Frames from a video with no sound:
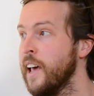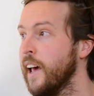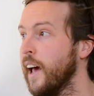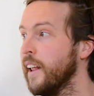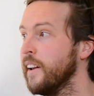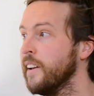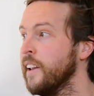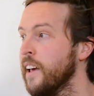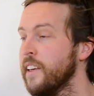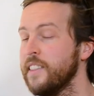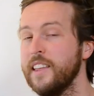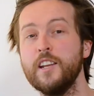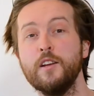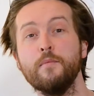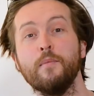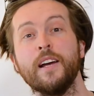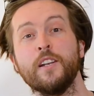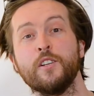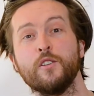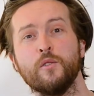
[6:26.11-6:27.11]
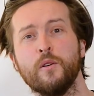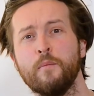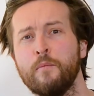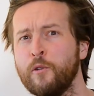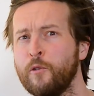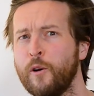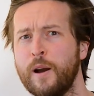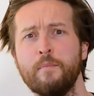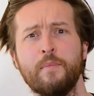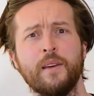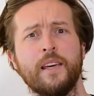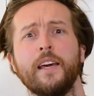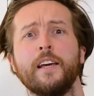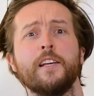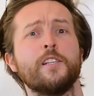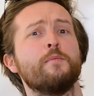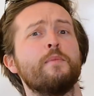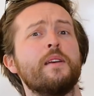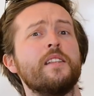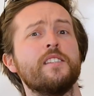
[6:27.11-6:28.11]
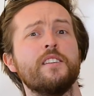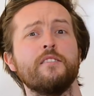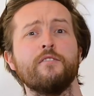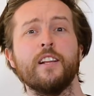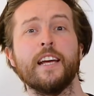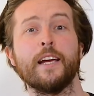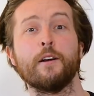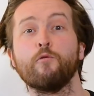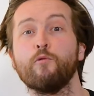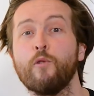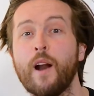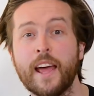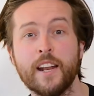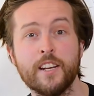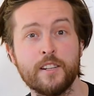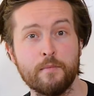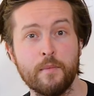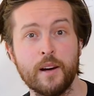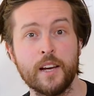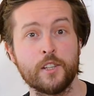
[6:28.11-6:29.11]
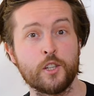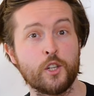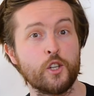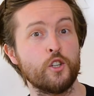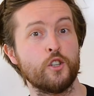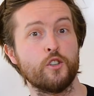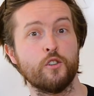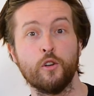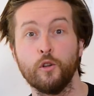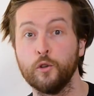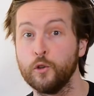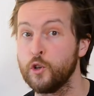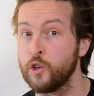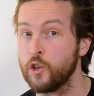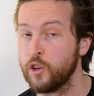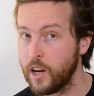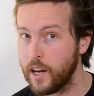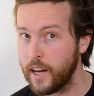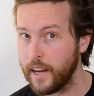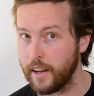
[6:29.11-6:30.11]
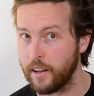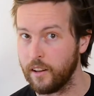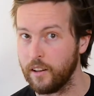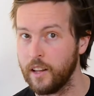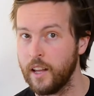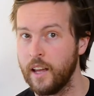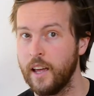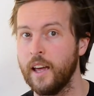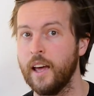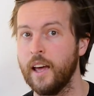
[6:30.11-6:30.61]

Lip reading: And then you might do a great big expensive like randomized controlled trial.